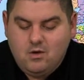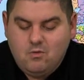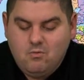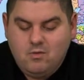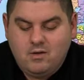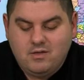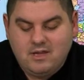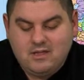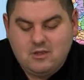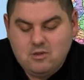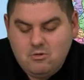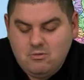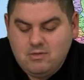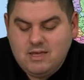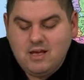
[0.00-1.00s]
was a
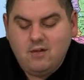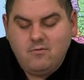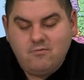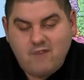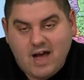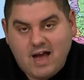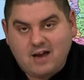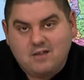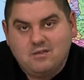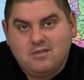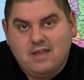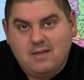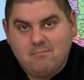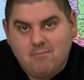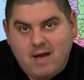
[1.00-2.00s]
two-tailed fox
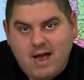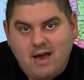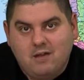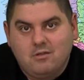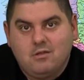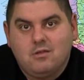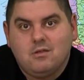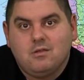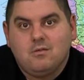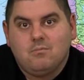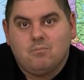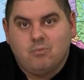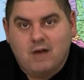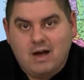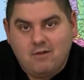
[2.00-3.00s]
named Miles
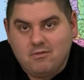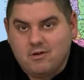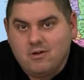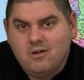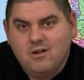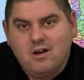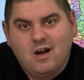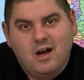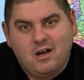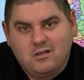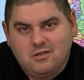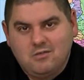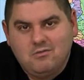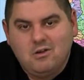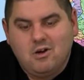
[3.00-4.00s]
Prower,
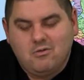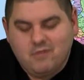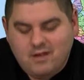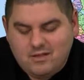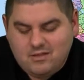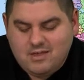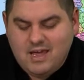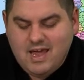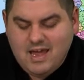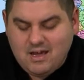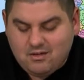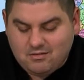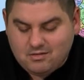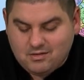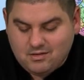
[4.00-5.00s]
also known as
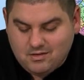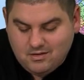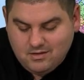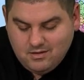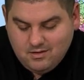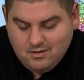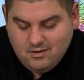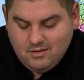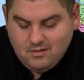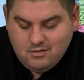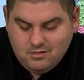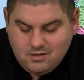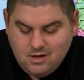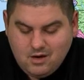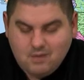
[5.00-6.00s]
Tails.
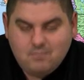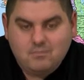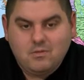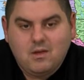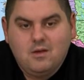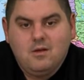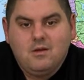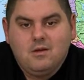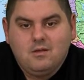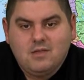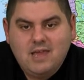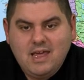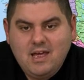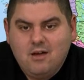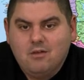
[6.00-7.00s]
So
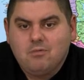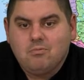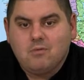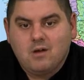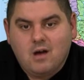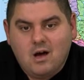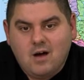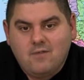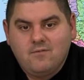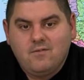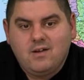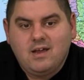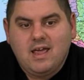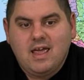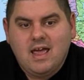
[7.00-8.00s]
Tails would
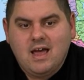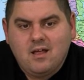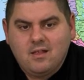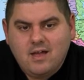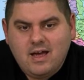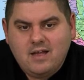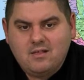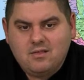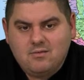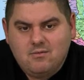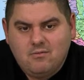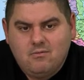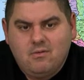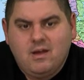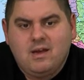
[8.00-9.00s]
often ally
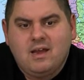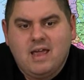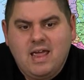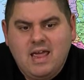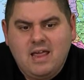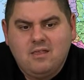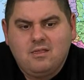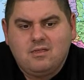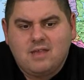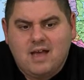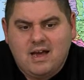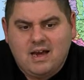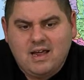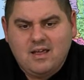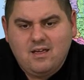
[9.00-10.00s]
and aid
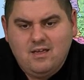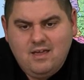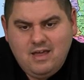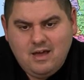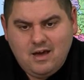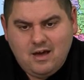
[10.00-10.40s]
Sonic. He